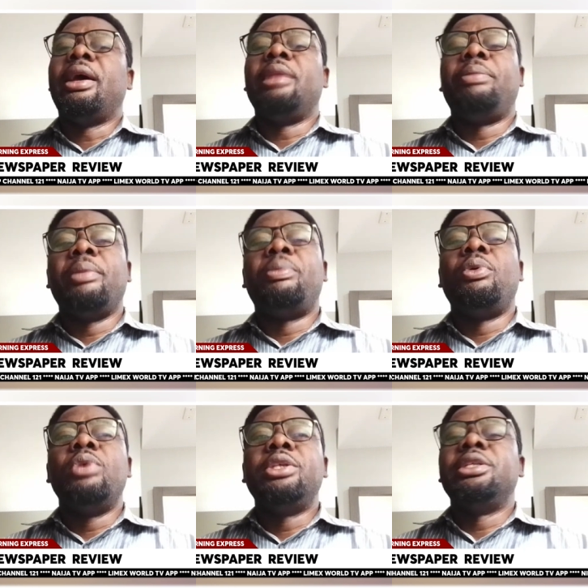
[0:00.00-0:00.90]
uh, the
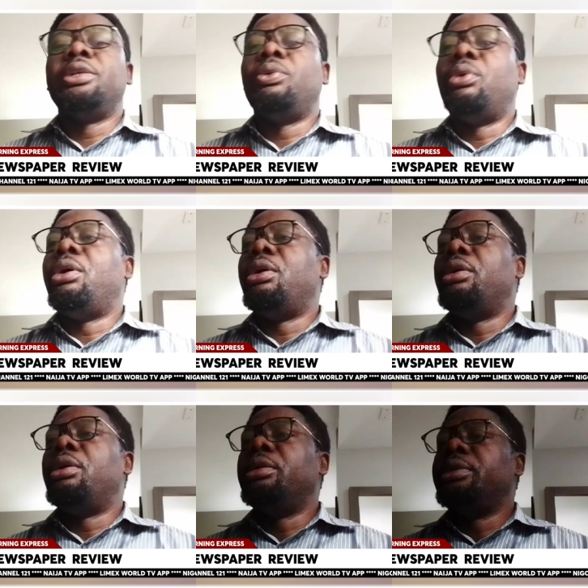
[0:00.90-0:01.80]
people waging the war,
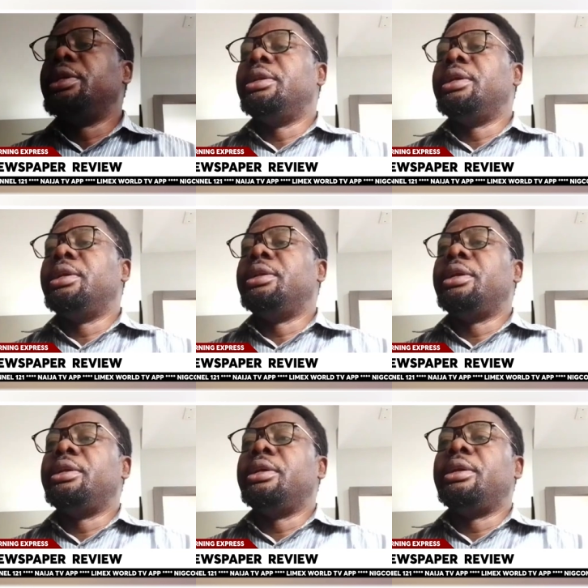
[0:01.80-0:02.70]
the the, the,
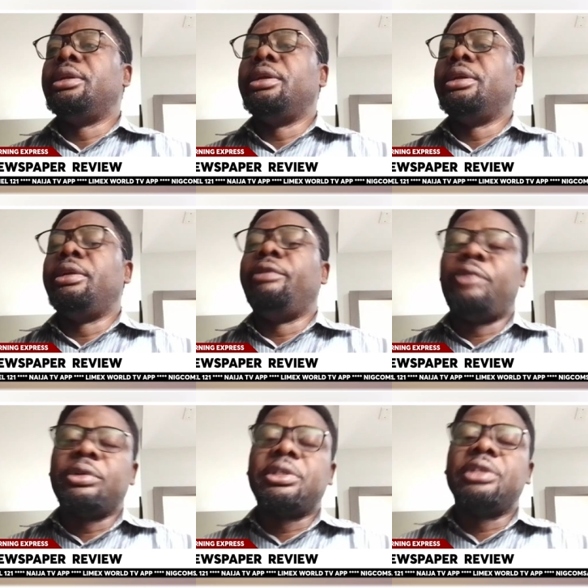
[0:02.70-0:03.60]
the, the the
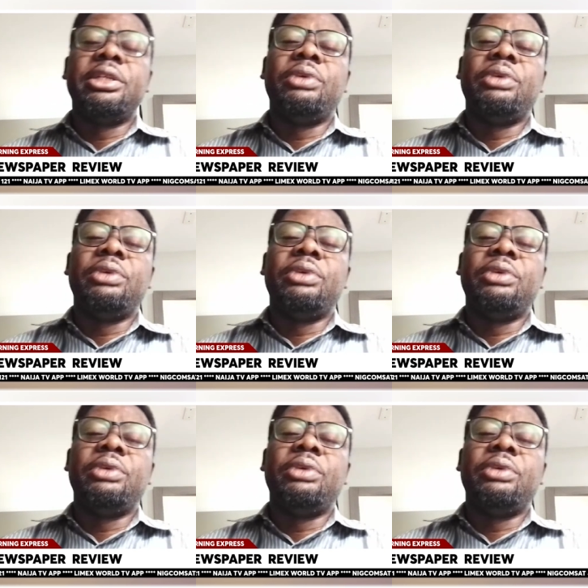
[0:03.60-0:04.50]
forces waging the
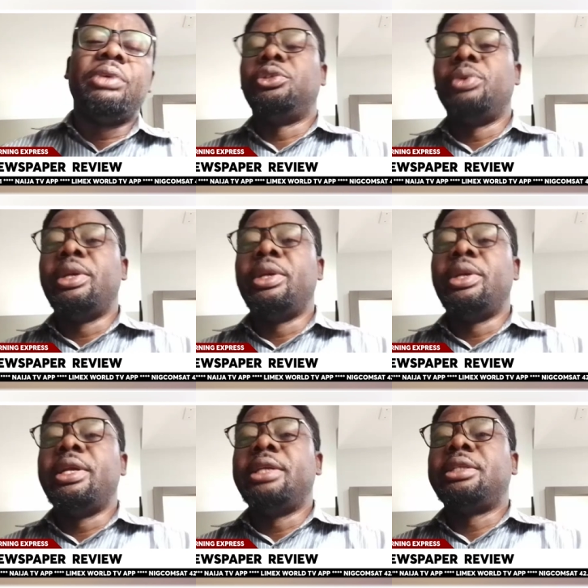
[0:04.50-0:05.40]
war, how they
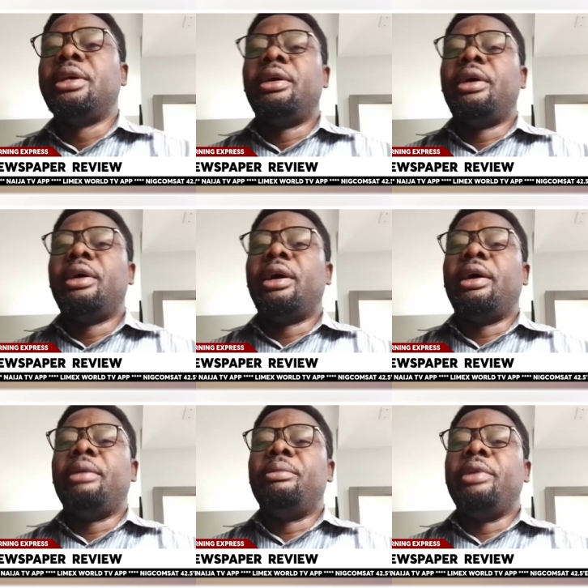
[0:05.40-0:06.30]
are doing it,
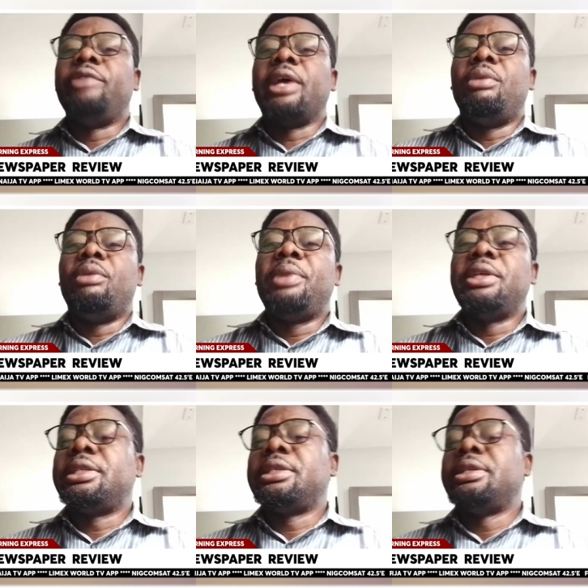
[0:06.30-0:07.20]
um, if they are
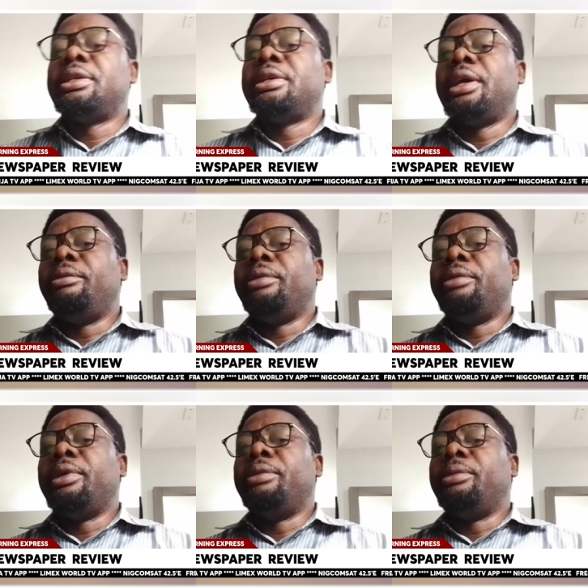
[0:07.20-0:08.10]
complicit,
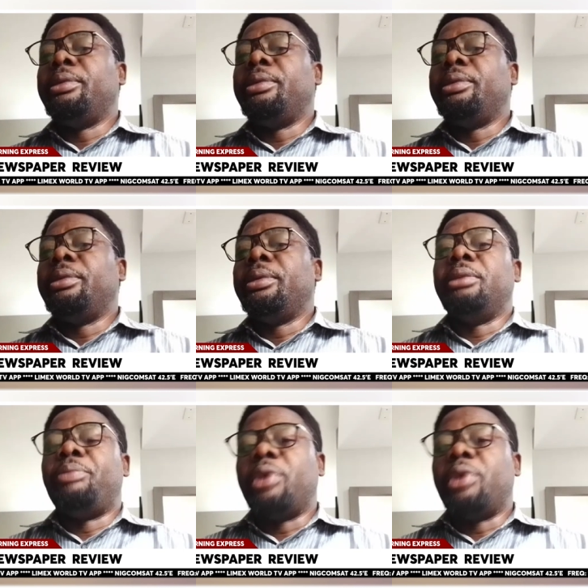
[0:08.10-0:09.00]
if, if,
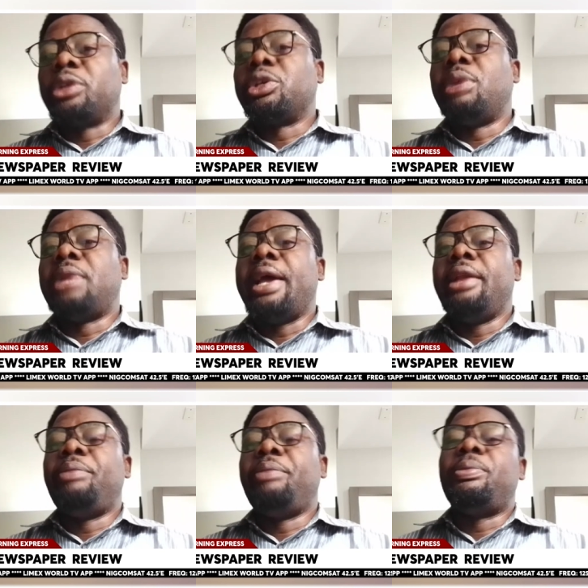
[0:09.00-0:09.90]
if, the
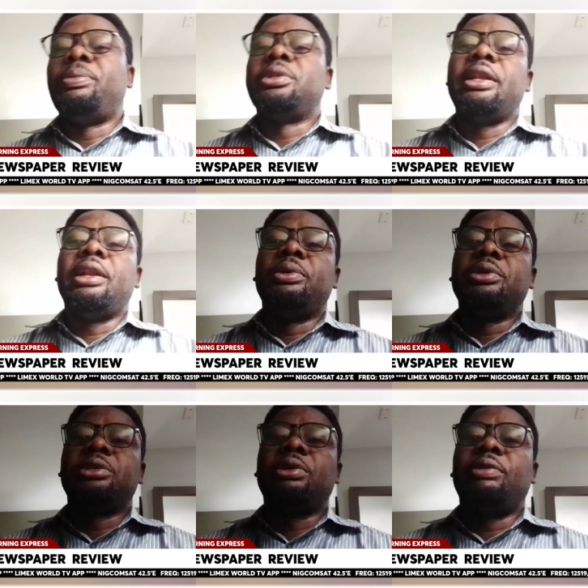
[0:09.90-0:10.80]
bottom line, people staying
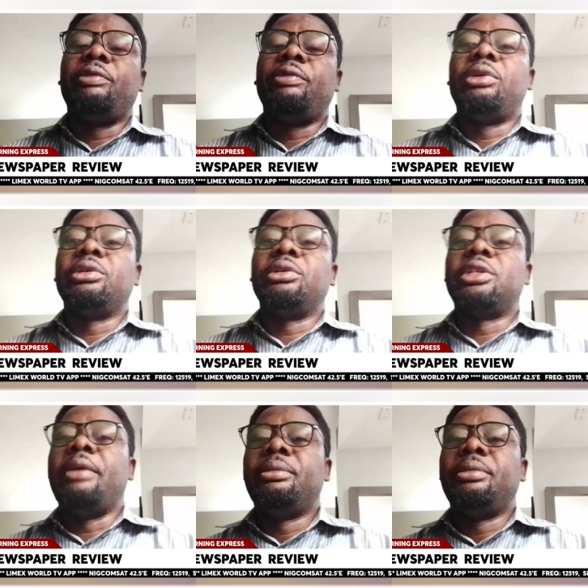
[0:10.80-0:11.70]
in a position for a very
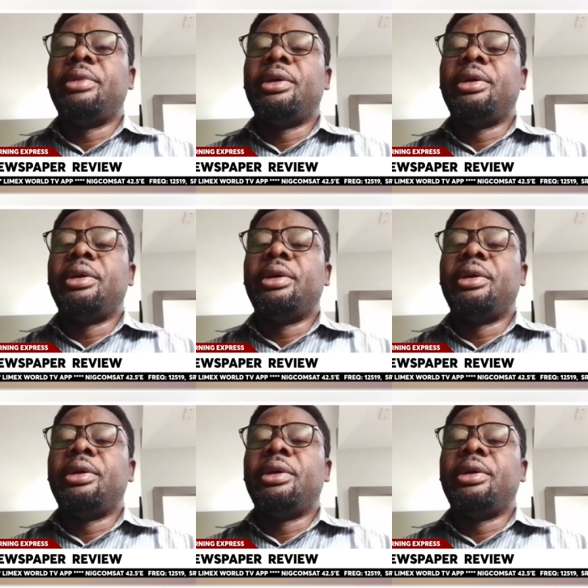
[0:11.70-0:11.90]
long time.